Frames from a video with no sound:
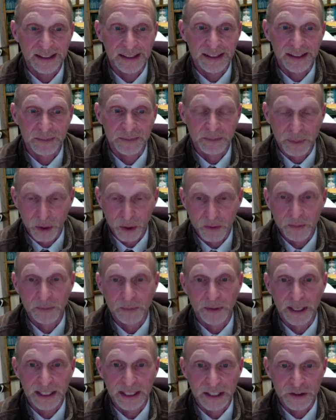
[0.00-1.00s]
in bone
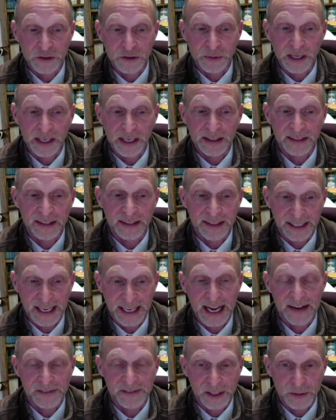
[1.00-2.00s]
breaking strength than the
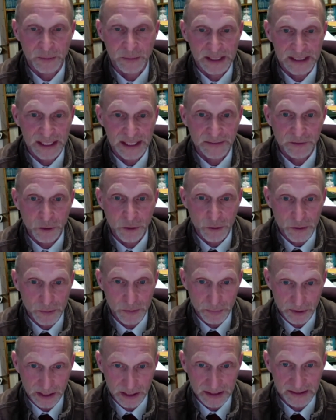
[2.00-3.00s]
calves that received no
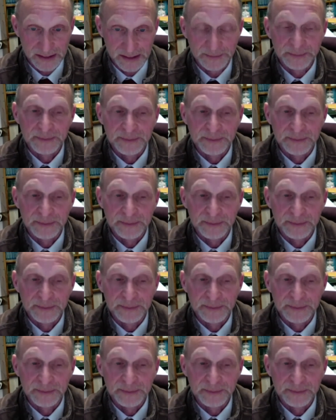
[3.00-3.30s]
sprints.